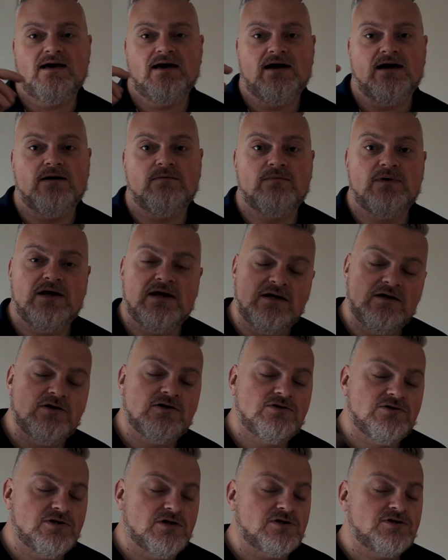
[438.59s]
in
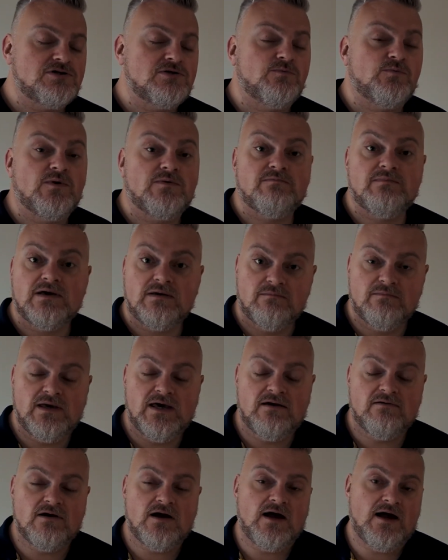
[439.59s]
conjunction with
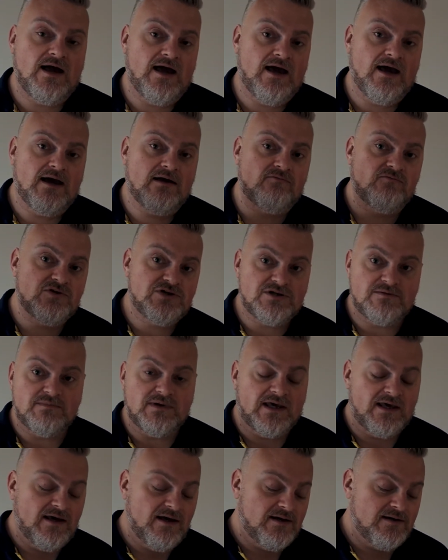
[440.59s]
Mackmyra and Richard
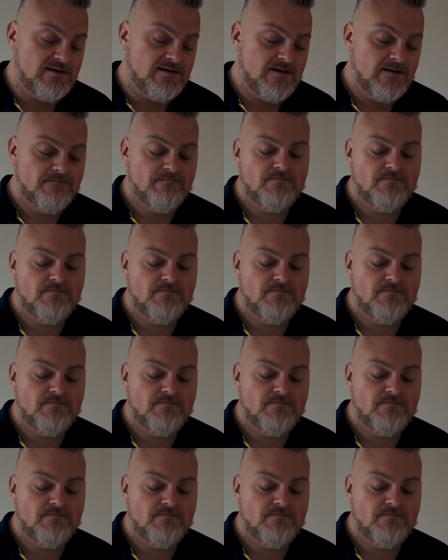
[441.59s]
McKeand.